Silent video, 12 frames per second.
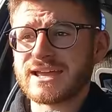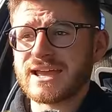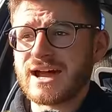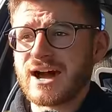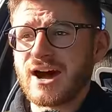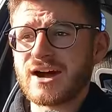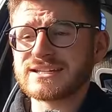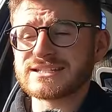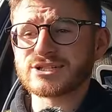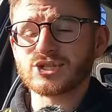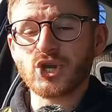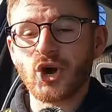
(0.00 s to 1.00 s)
I
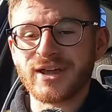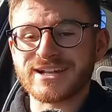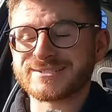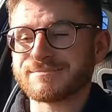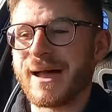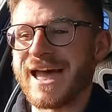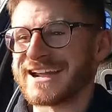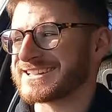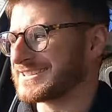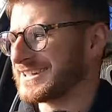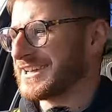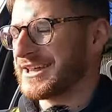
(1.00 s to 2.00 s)
did not expect
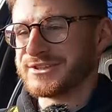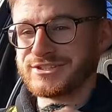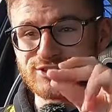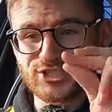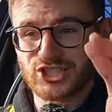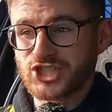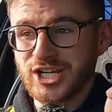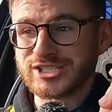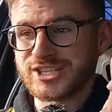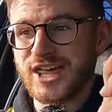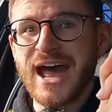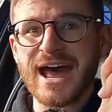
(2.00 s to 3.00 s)

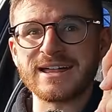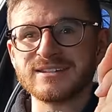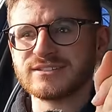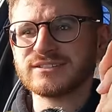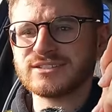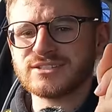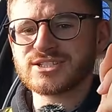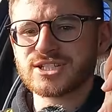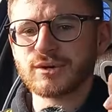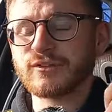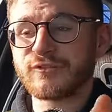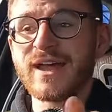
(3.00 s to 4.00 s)
just that
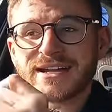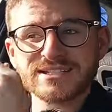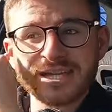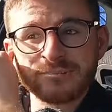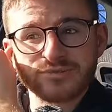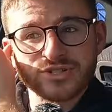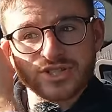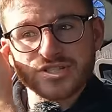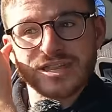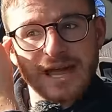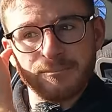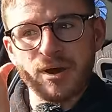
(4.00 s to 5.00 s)
to affect
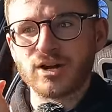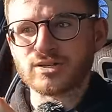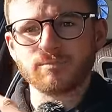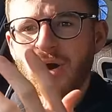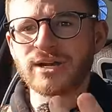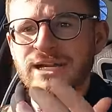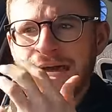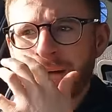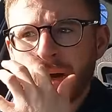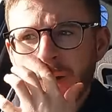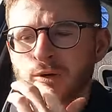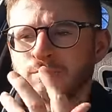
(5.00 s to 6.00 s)
temperatures that much. By
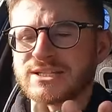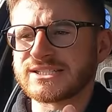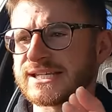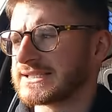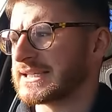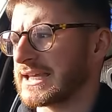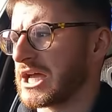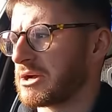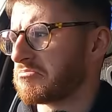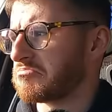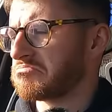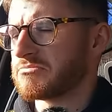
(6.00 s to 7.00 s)
now I would be sitting
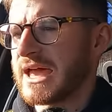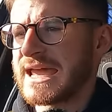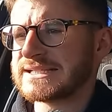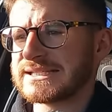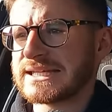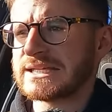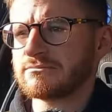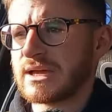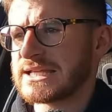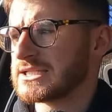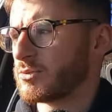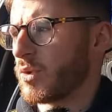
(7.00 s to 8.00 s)
at 80,
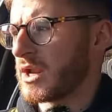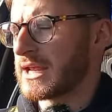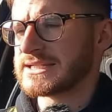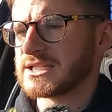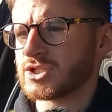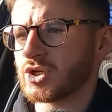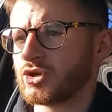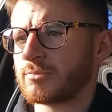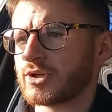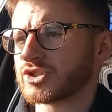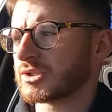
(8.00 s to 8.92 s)
81, 82